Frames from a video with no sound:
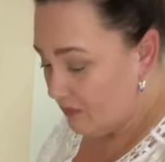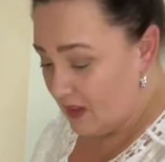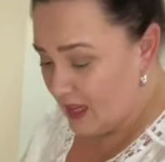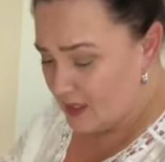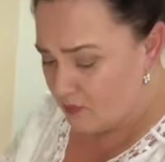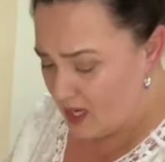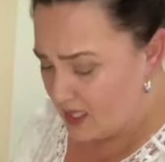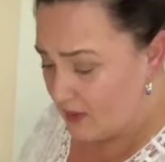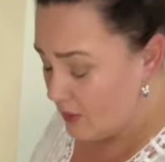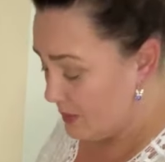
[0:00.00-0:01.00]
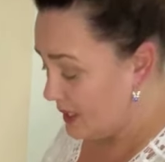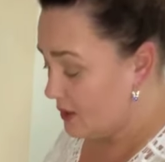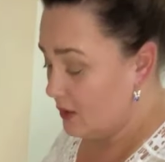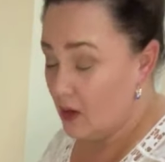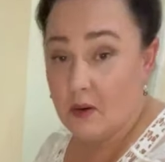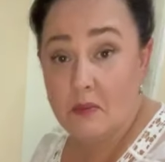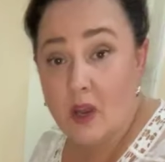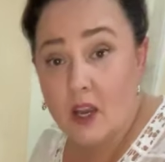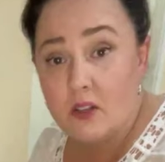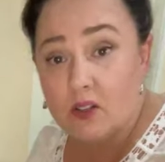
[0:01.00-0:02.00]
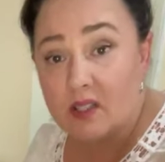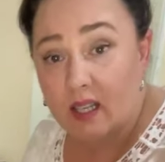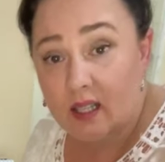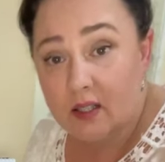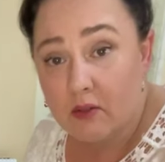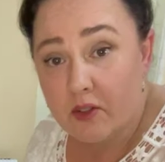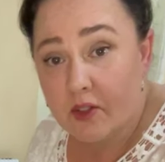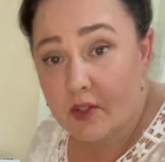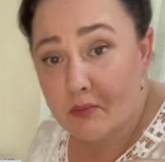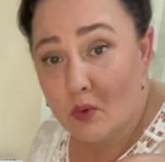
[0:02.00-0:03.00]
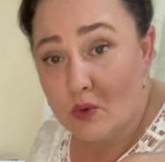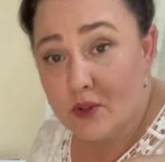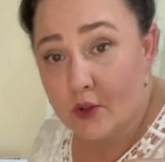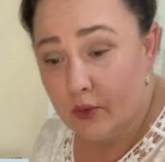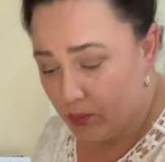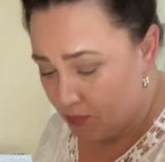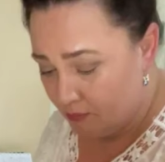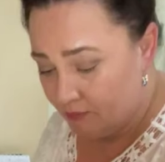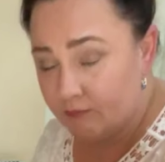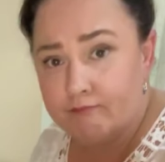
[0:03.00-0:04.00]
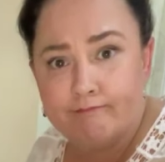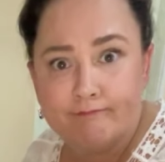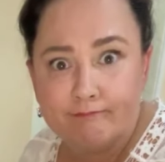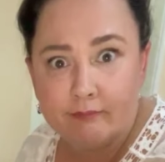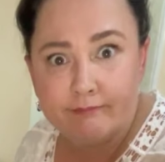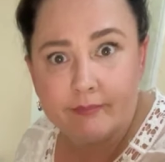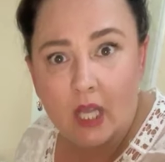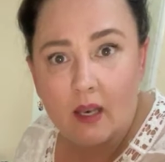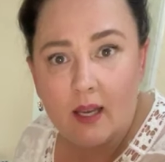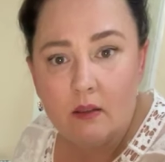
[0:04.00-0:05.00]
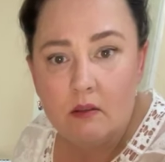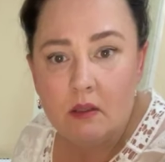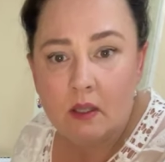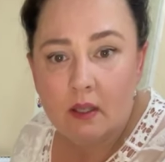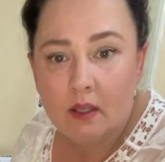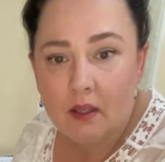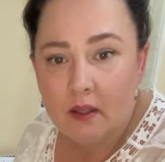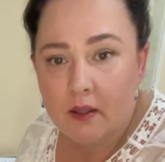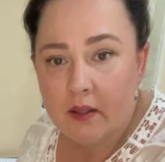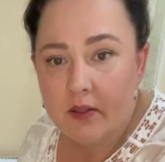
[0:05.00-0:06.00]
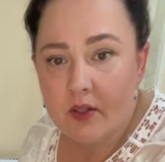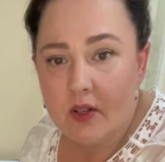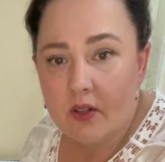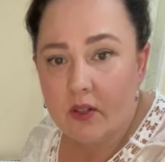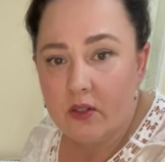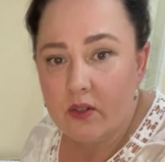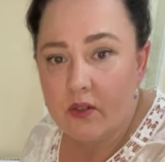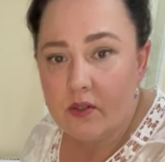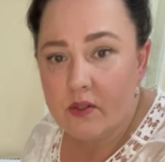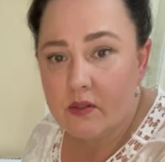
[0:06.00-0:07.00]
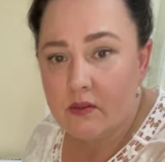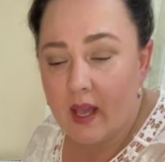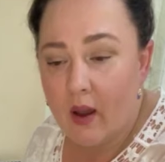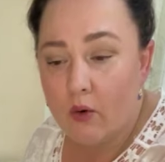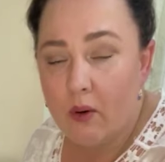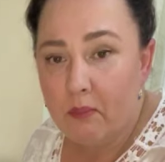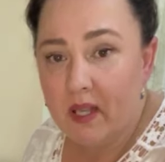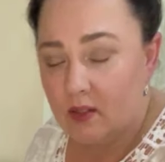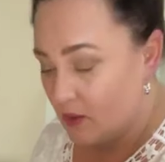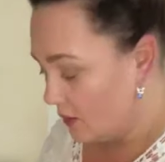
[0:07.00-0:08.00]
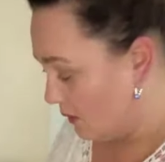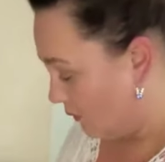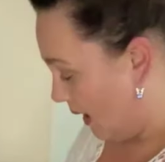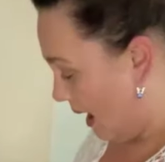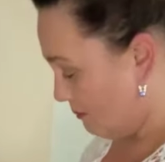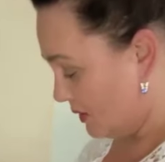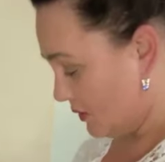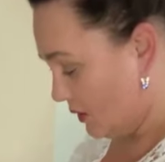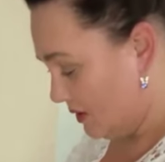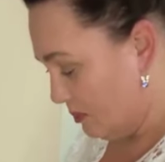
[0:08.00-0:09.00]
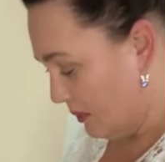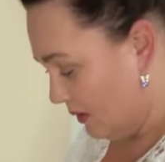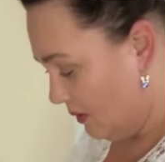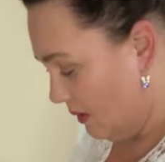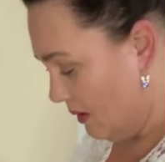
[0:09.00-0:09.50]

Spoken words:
that's ready for me to go. I use like a little small soup ladle. So you could use that or a big sort of dessert spoon.